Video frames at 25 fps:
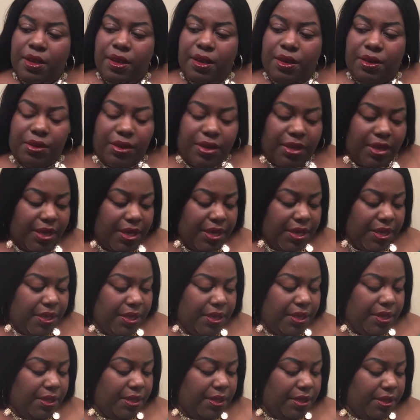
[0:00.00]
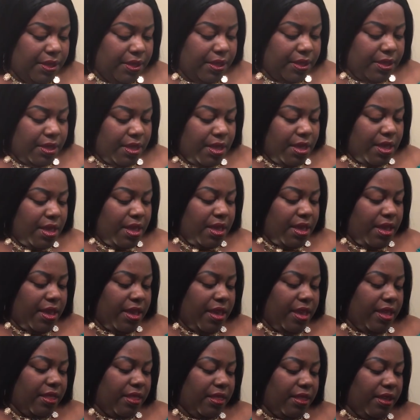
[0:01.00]
Okay,
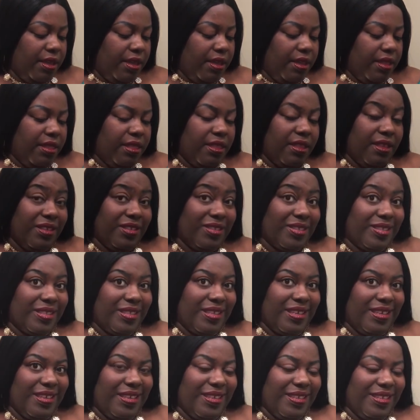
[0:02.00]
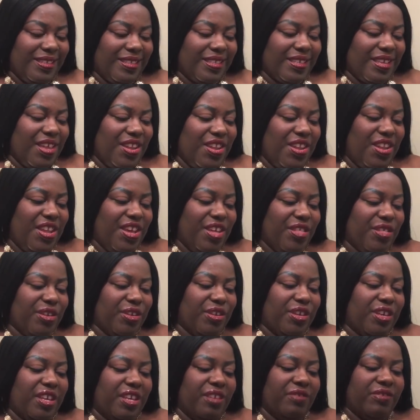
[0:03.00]
and then this is another
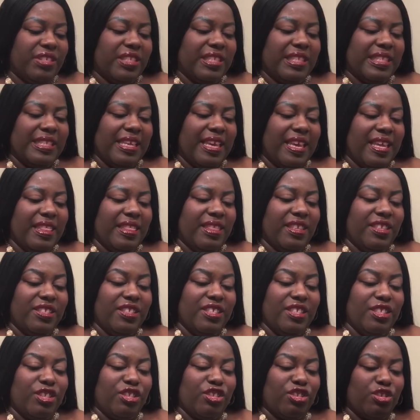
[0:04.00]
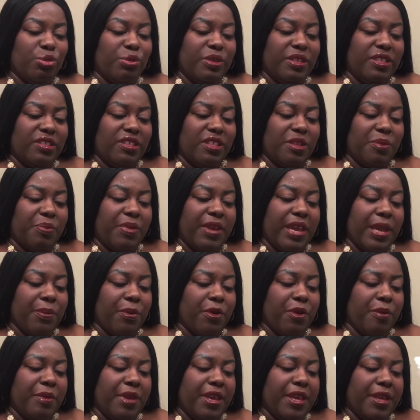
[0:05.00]
gift set. This is twisted
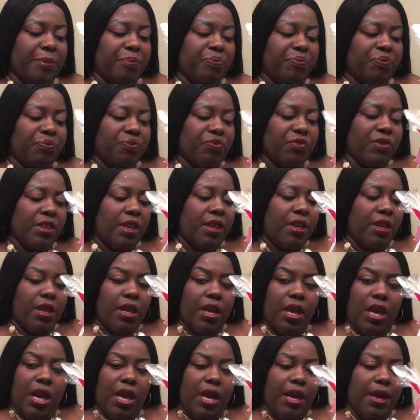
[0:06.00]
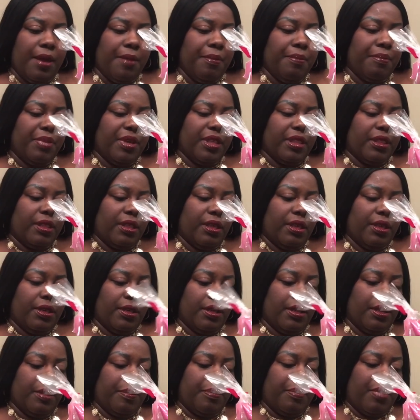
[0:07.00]
peppermint, but the
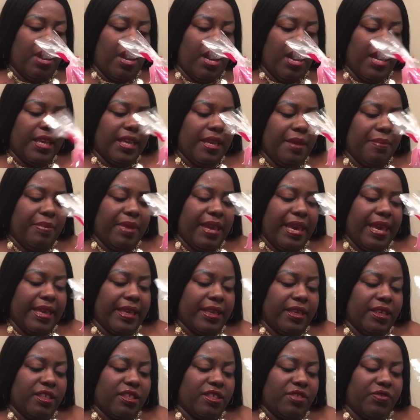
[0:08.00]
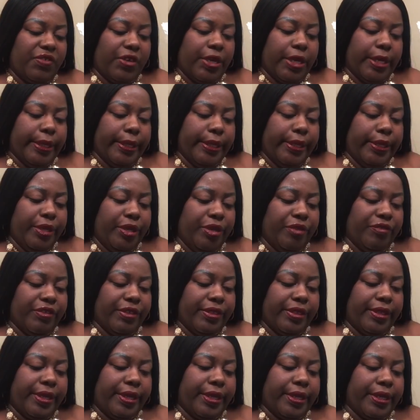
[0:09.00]
pocket back is falling over
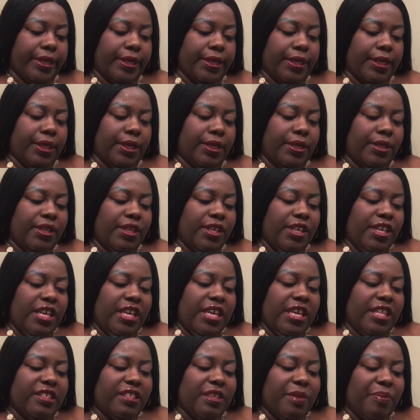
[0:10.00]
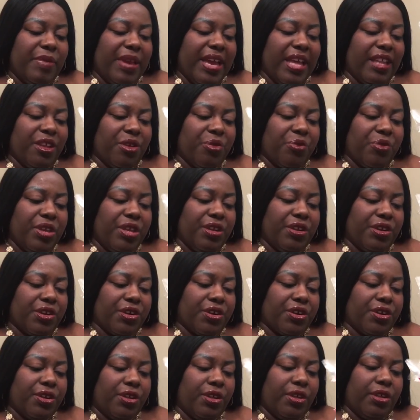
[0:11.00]
there. It's a ballerina
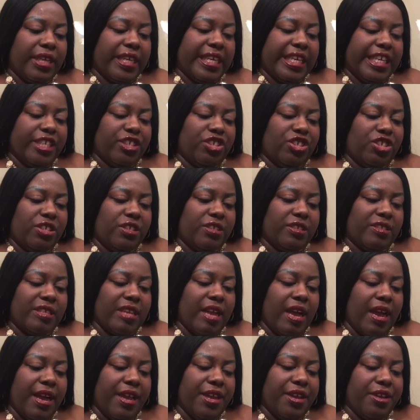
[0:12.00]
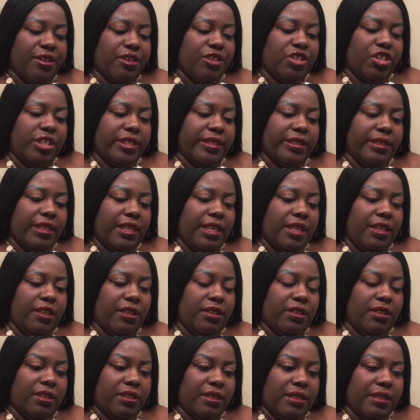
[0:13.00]
girl. I guess she's tired. She's leaning
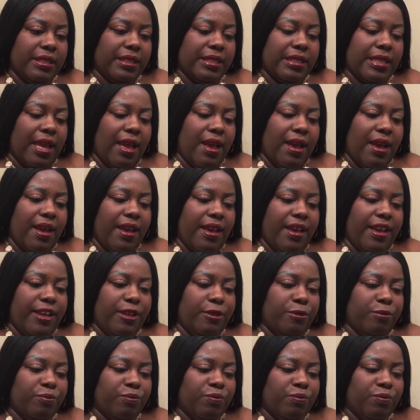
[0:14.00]
to the side.